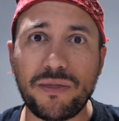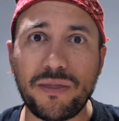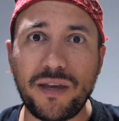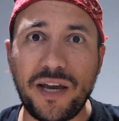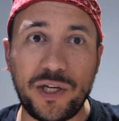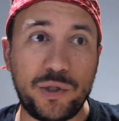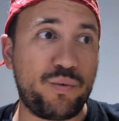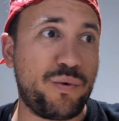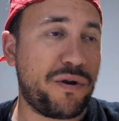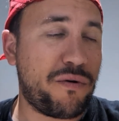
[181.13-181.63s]

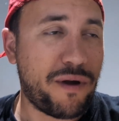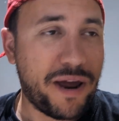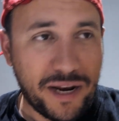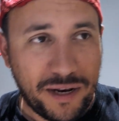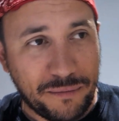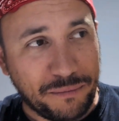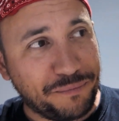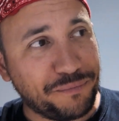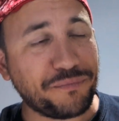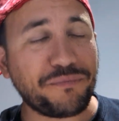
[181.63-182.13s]
as we
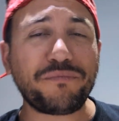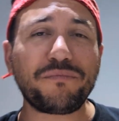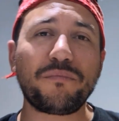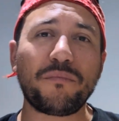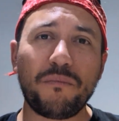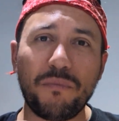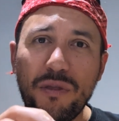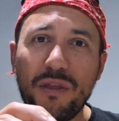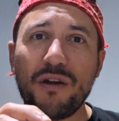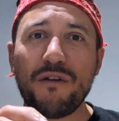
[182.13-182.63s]
read
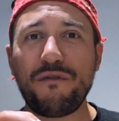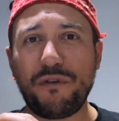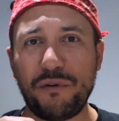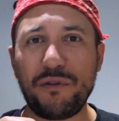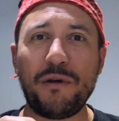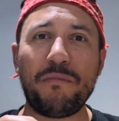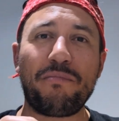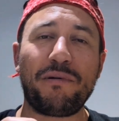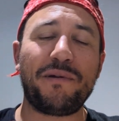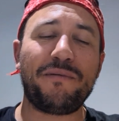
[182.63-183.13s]
from
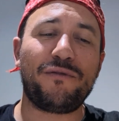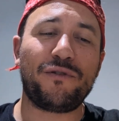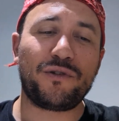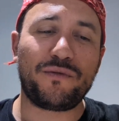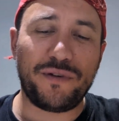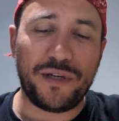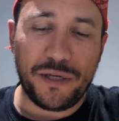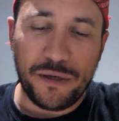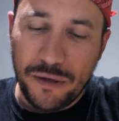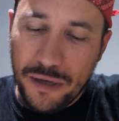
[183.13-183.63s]
the previous
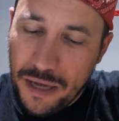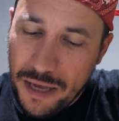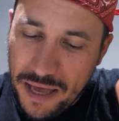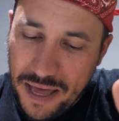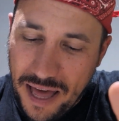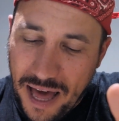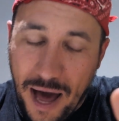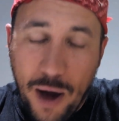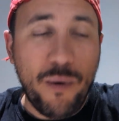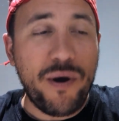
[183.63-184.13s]
video.
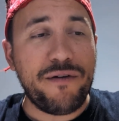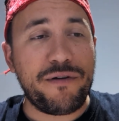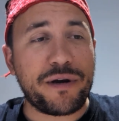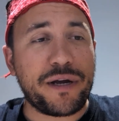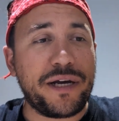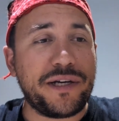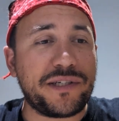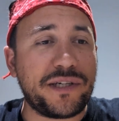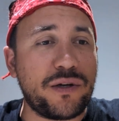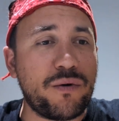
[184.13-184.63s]
However,
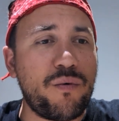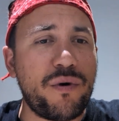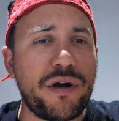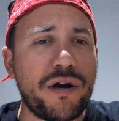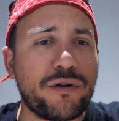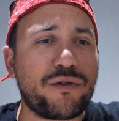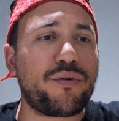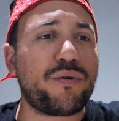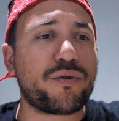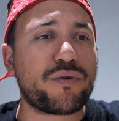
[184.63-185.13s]
guys, I don't want
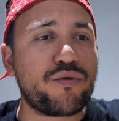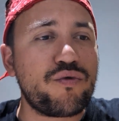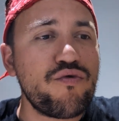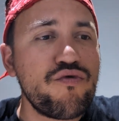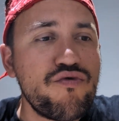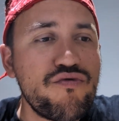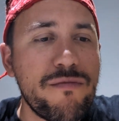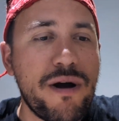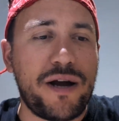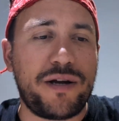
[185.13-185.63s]
to talk
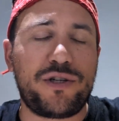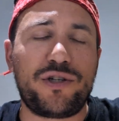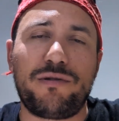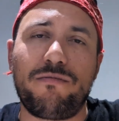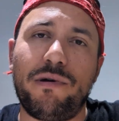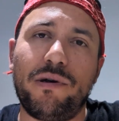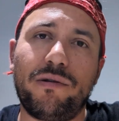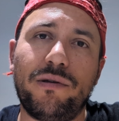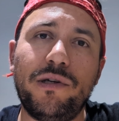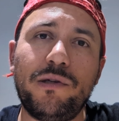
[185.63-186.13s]
too much
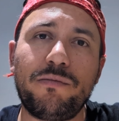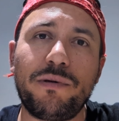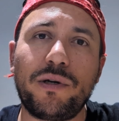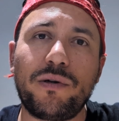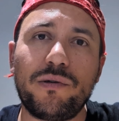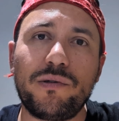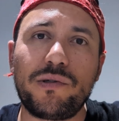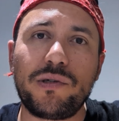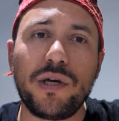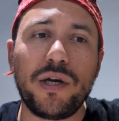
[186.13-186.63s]
about this
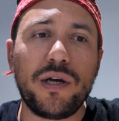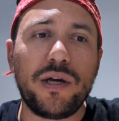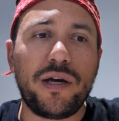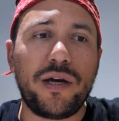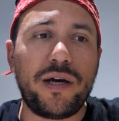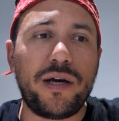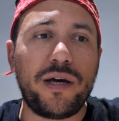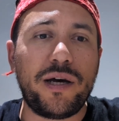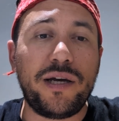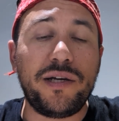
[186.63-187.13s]
because
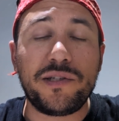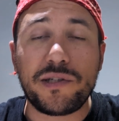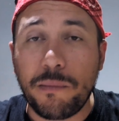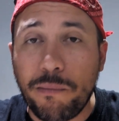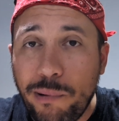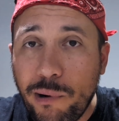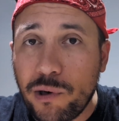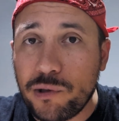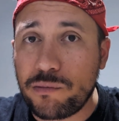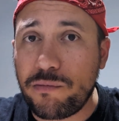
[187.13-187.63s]
it's a
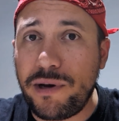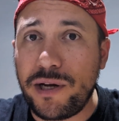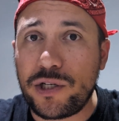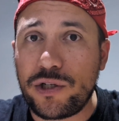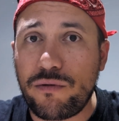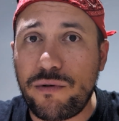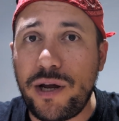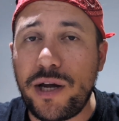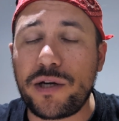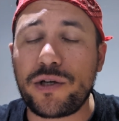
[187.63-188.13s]

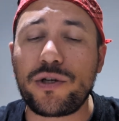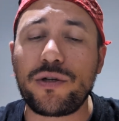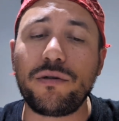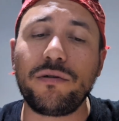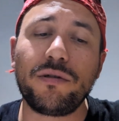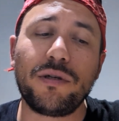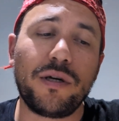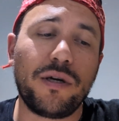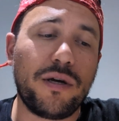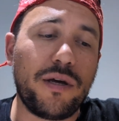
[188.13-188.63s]
post-match
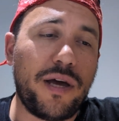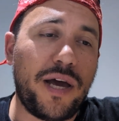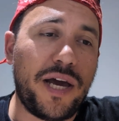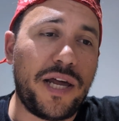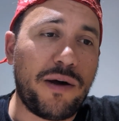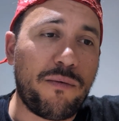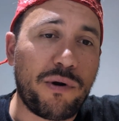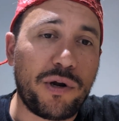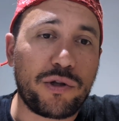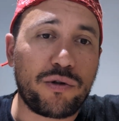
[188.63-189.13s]
reaction, and
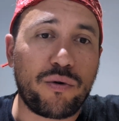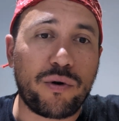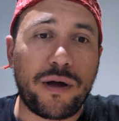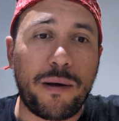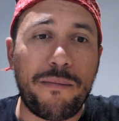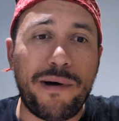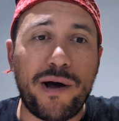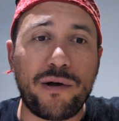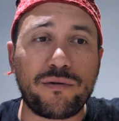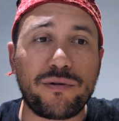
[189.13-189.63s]
I want to talk
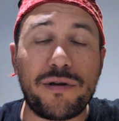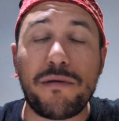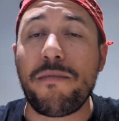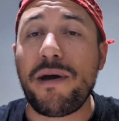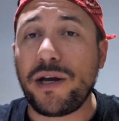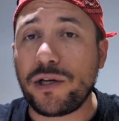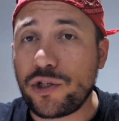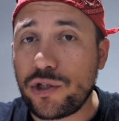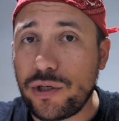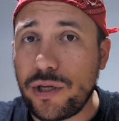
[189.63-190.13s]
about the
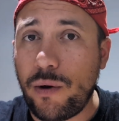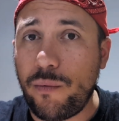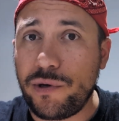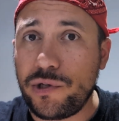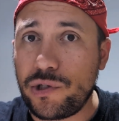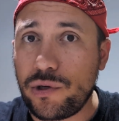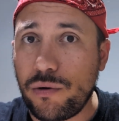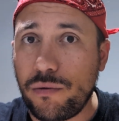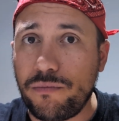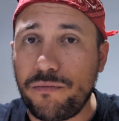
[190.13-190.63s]
match that we
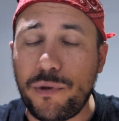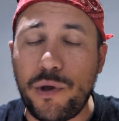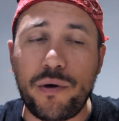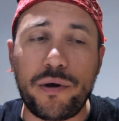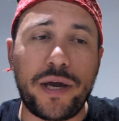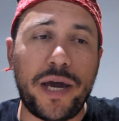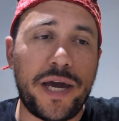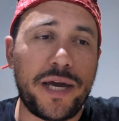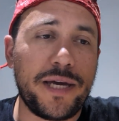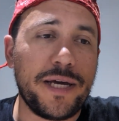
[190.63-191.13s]
saw.
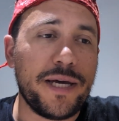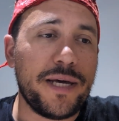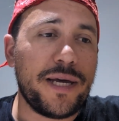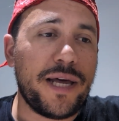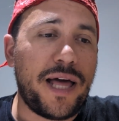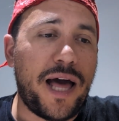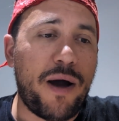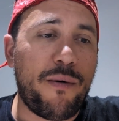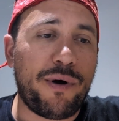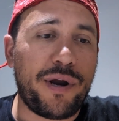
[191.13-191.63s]
Okay,
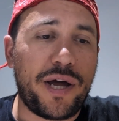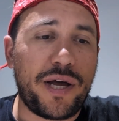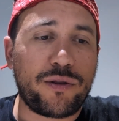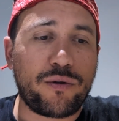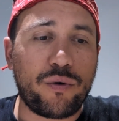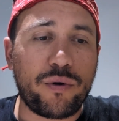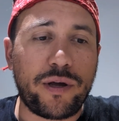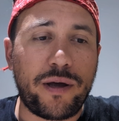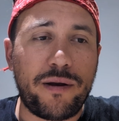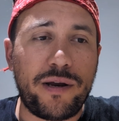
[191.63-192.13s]
I want to
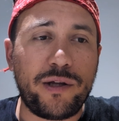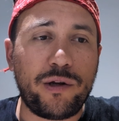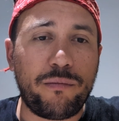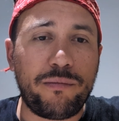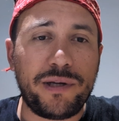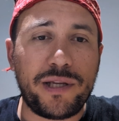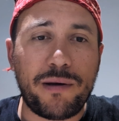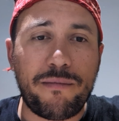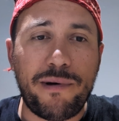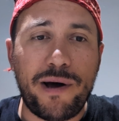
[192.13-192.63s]
talk a little
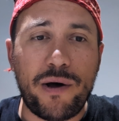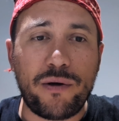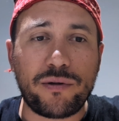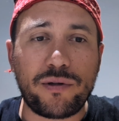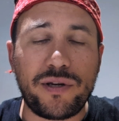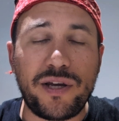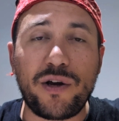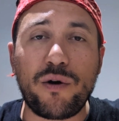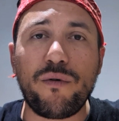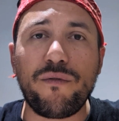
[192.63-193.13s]
bit about
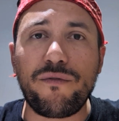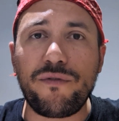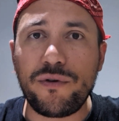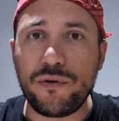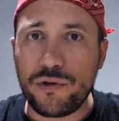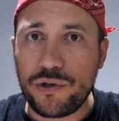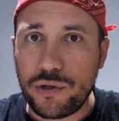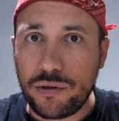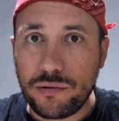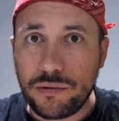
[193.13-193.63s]
the
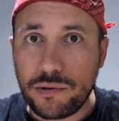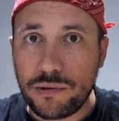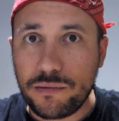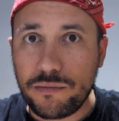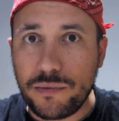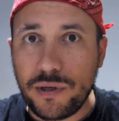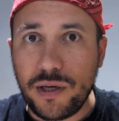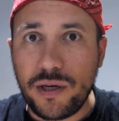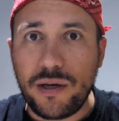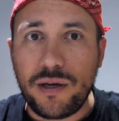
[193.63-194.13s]
confusions
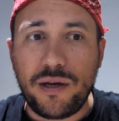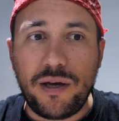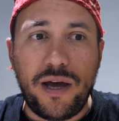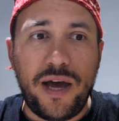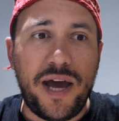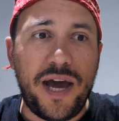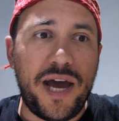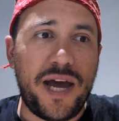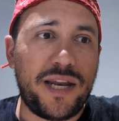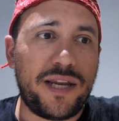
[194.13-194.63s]

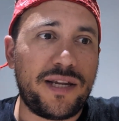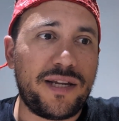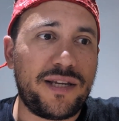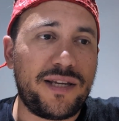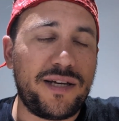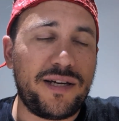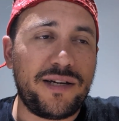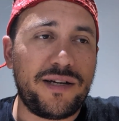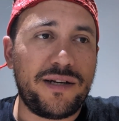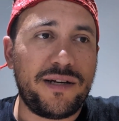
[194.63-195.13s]
and
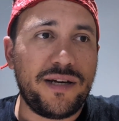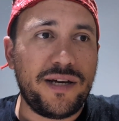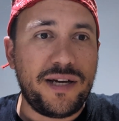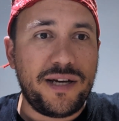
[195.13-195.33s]
the